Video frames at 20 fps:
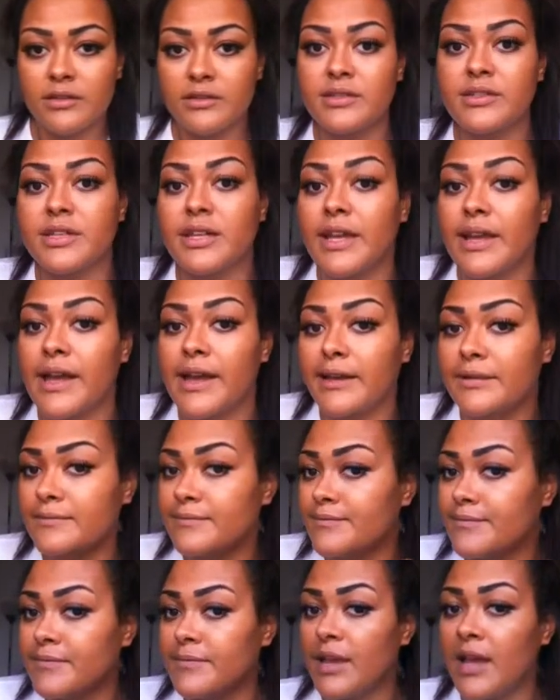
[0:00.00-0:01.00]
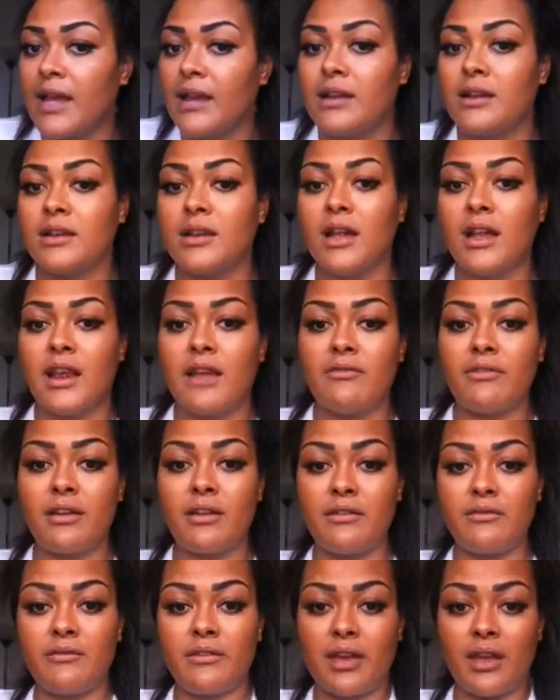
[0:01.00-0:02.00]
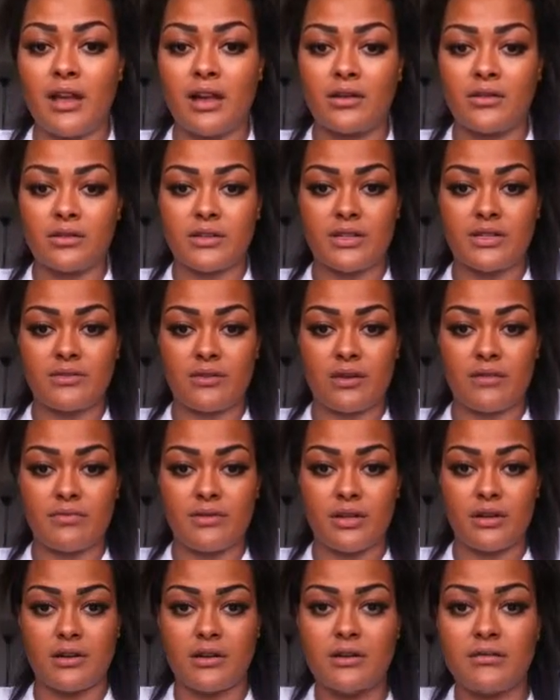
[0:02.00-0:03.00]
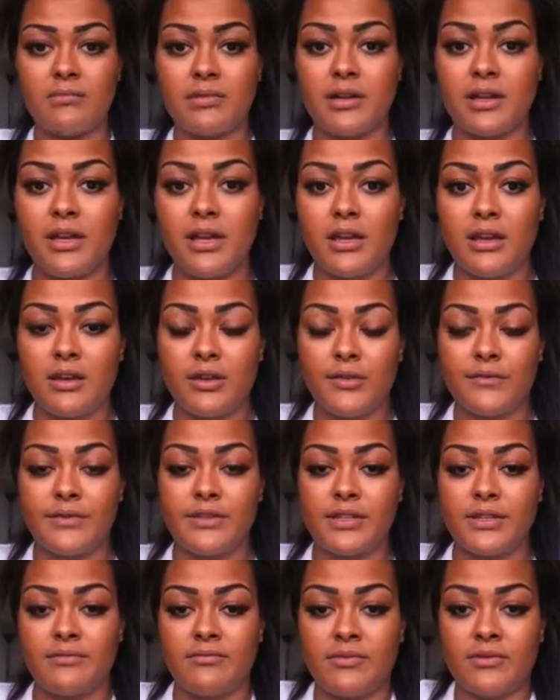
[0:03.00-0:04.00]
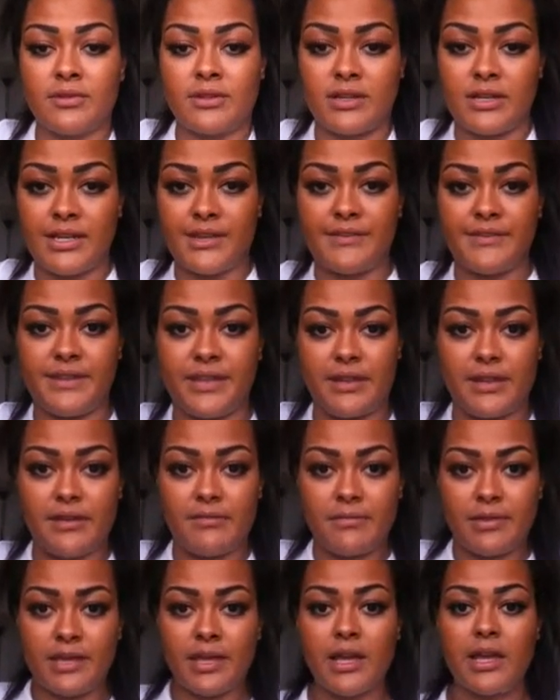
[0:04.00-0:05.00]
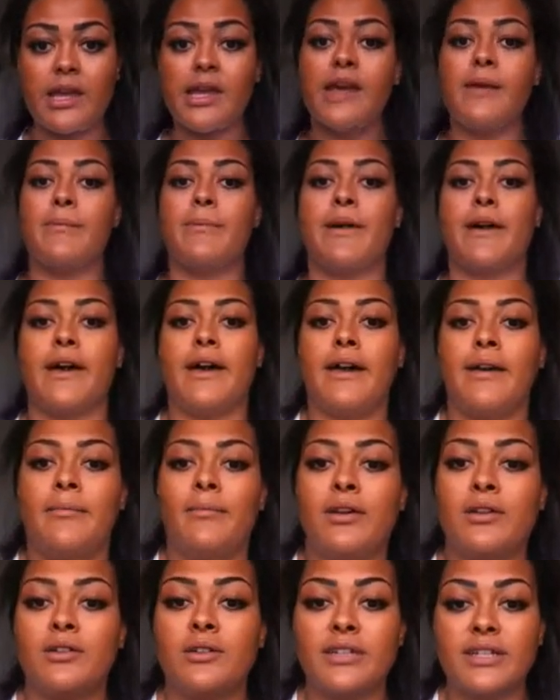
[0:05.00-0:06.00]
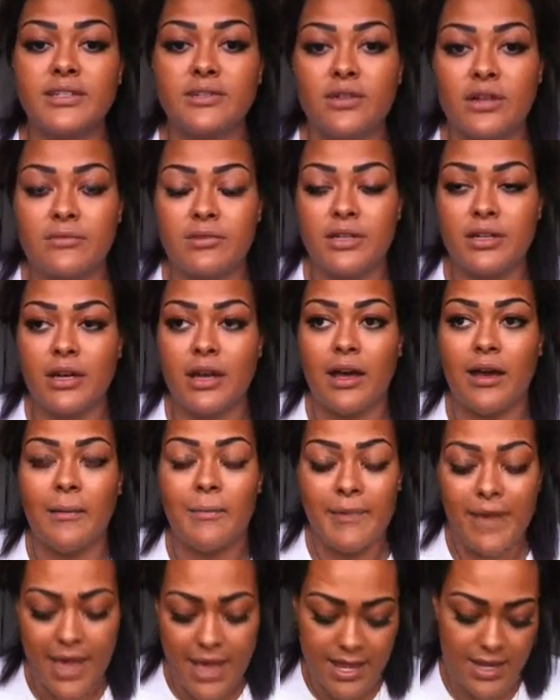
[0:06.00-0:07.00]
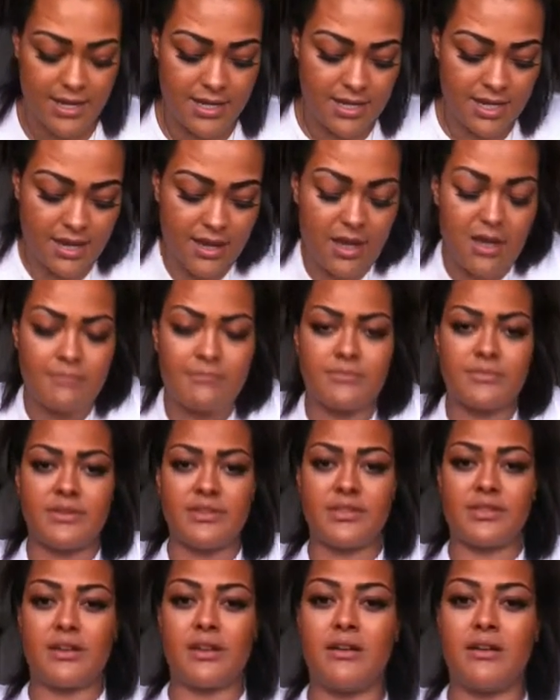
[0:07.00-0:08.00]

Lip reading: So, yeah. And another new thing, I got this crop top. Obviously, I'm not going to lift it up. But I got this crop top, and it comes